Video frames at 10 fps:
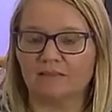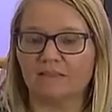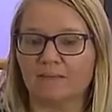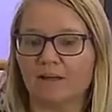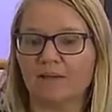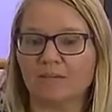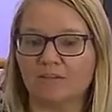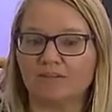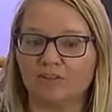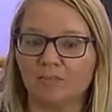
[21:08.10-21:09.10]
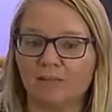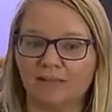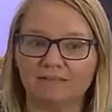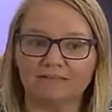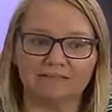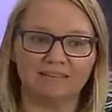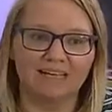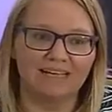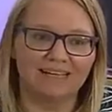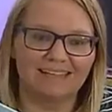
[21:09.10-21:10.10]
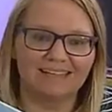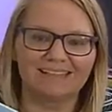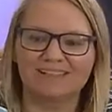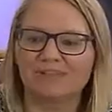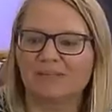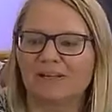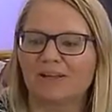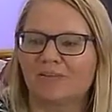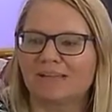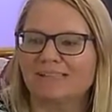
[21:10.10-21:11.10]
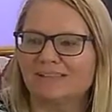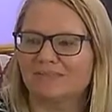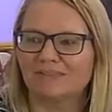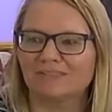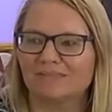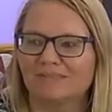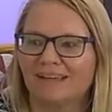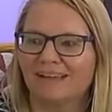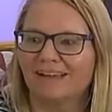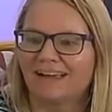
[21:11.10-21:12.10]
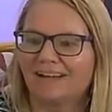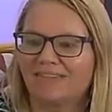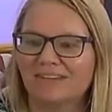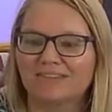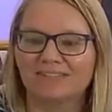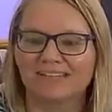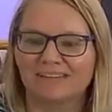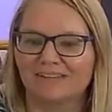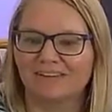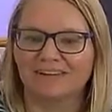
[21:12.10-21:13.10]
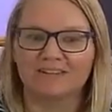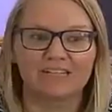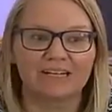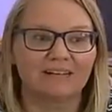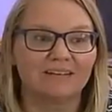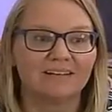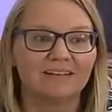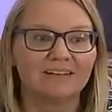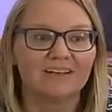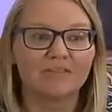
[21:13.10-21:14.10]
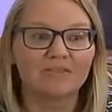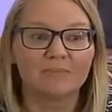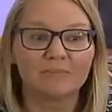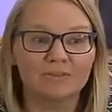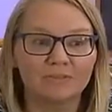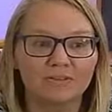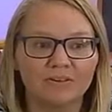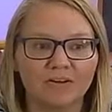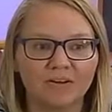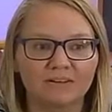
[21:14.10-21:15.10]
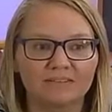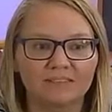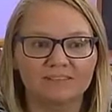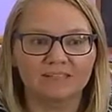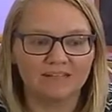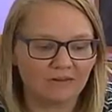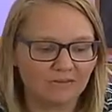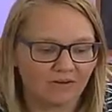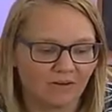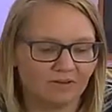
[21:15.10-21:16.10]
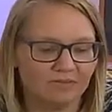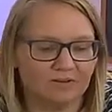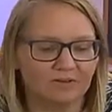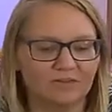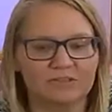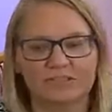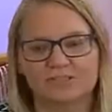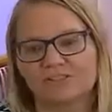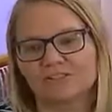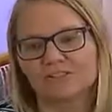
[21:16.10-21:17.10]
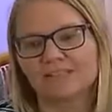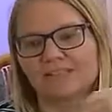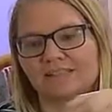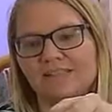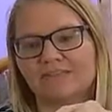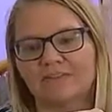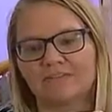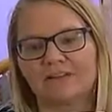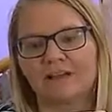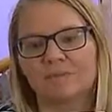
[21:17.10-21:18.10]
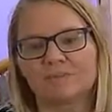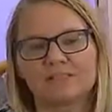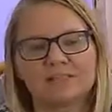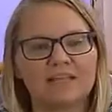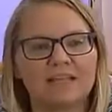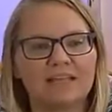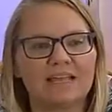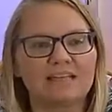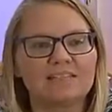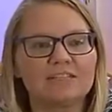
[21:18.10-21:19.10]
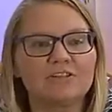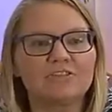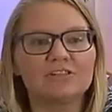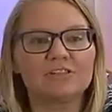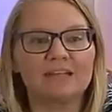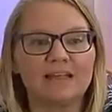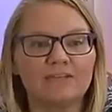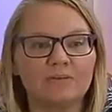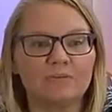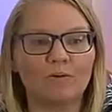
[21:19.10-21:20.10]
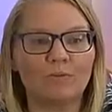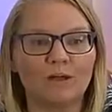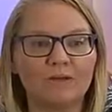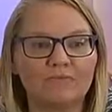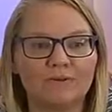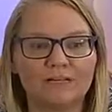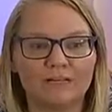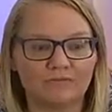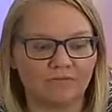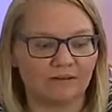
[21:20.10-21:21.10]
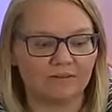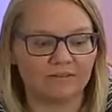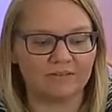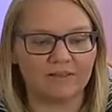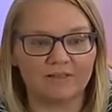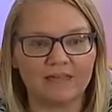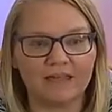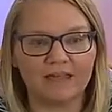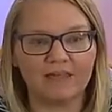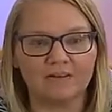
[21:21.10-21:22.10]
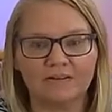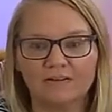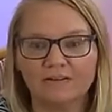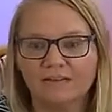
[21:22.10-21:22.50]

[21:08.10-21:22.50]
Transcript: they might be a little bit a little bit aggressive or something. I don't understand their energy. The Moon card is another card of illusions, just like the 7 of Cups. It's like you're just going to have to put one foot in front of the other,